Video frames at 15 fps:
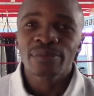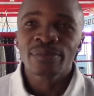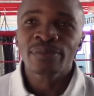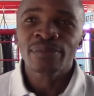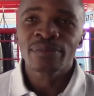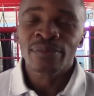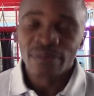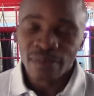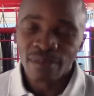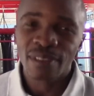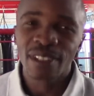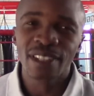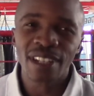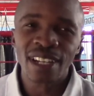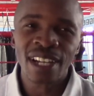
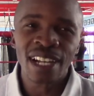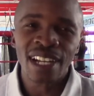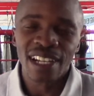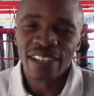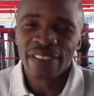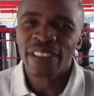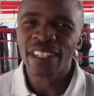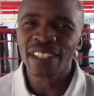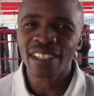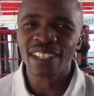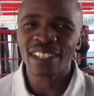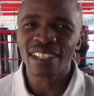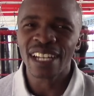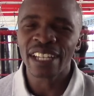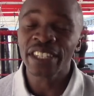I think
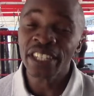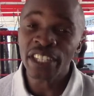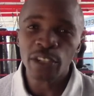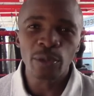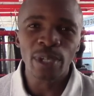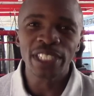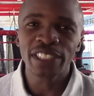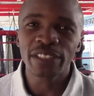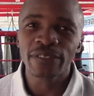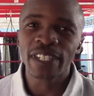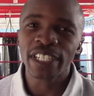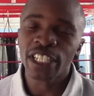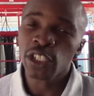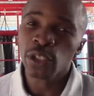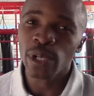I didn't watch the
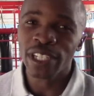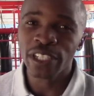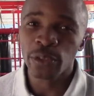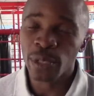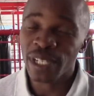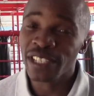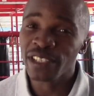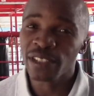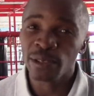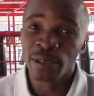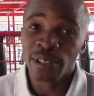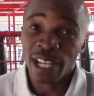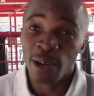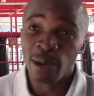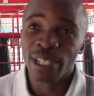fight. Actually, it wasn't
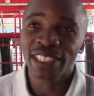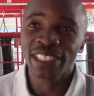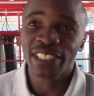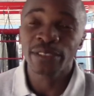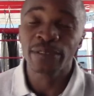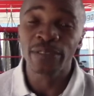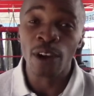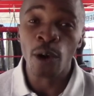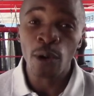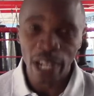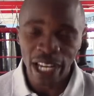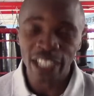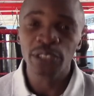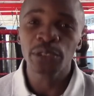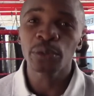on our TV. I would
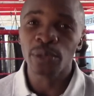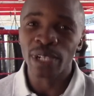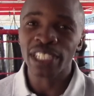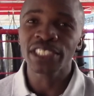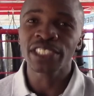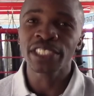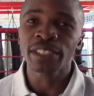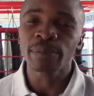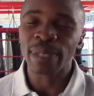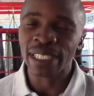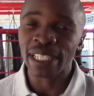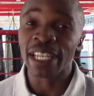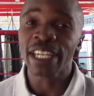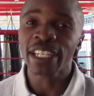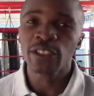like to watch it,
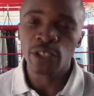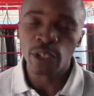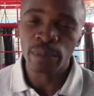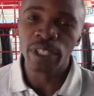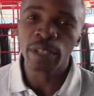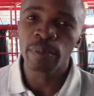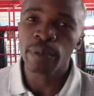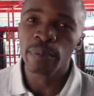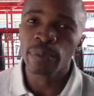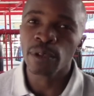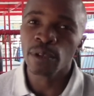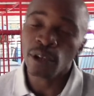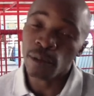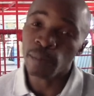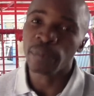but I heard so many people
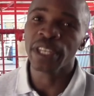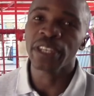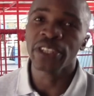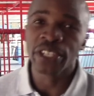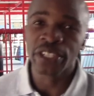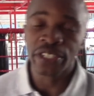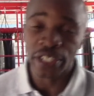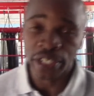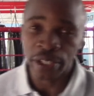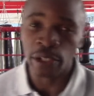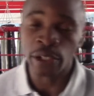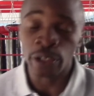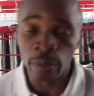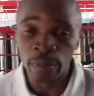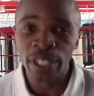complain that
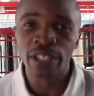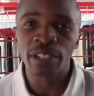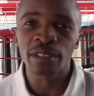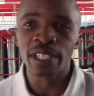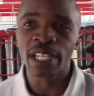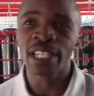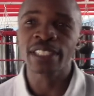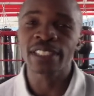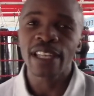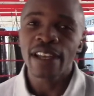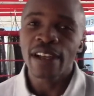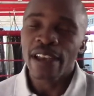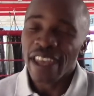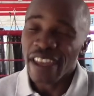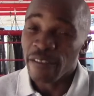Roman Gonzalez
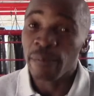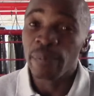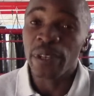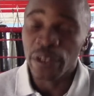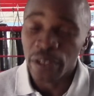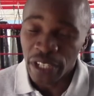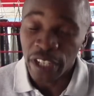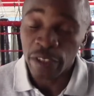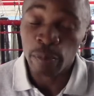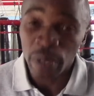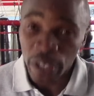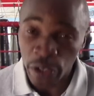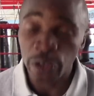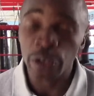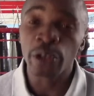has
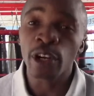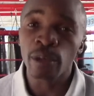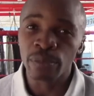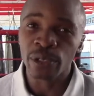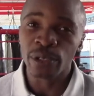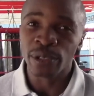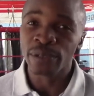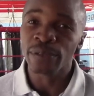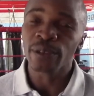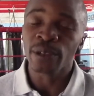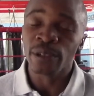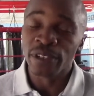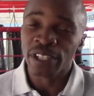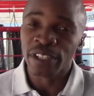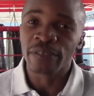been robbed
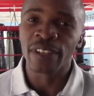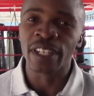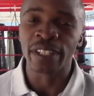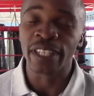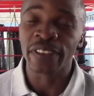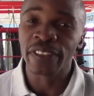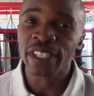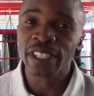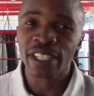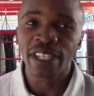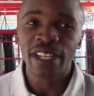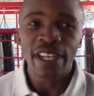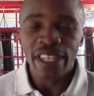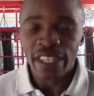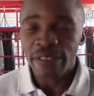on that fight. I think
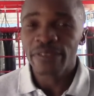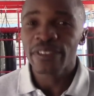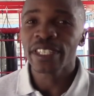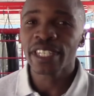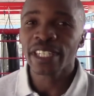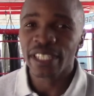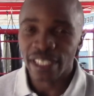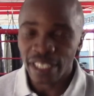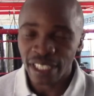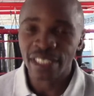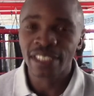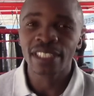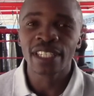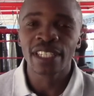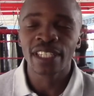if he can
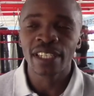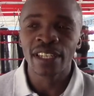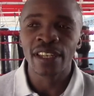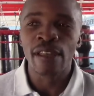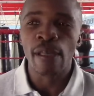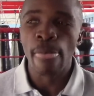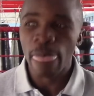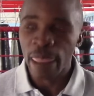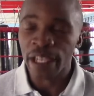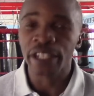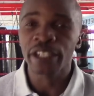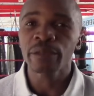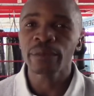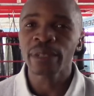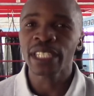get a
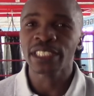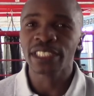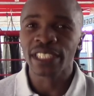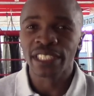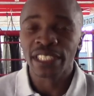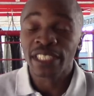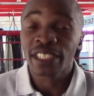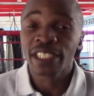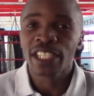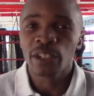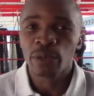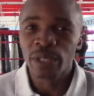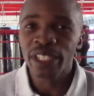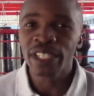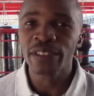rematch, I think he
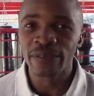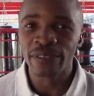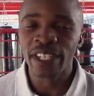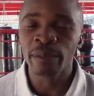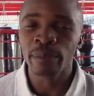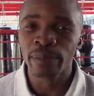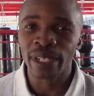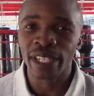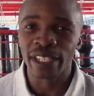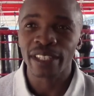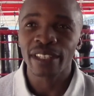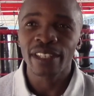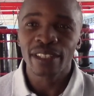can win his fight back,